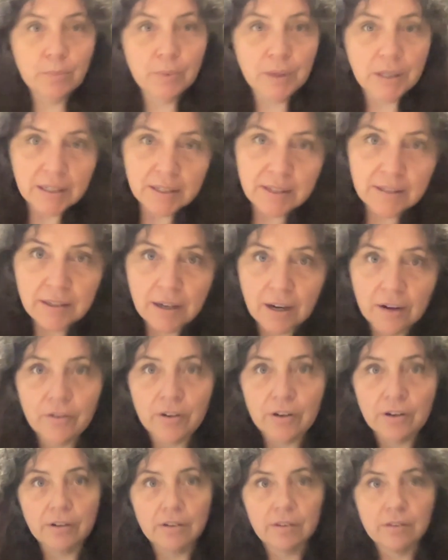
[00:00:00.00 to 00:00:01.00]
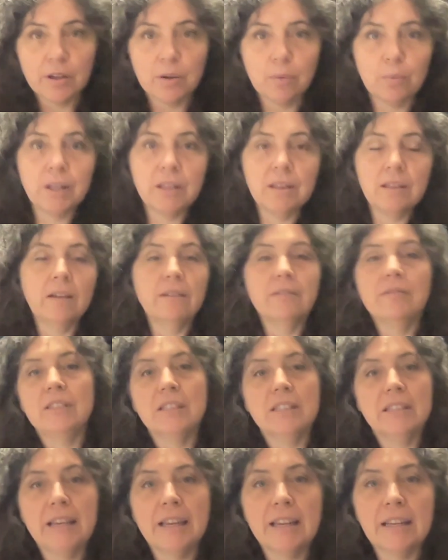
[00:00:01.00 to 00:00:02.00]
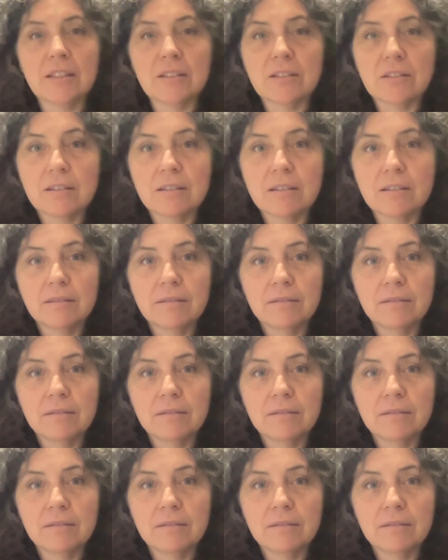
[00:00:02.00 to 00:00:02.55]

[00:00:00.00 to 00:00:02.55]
we discover that we love to dance,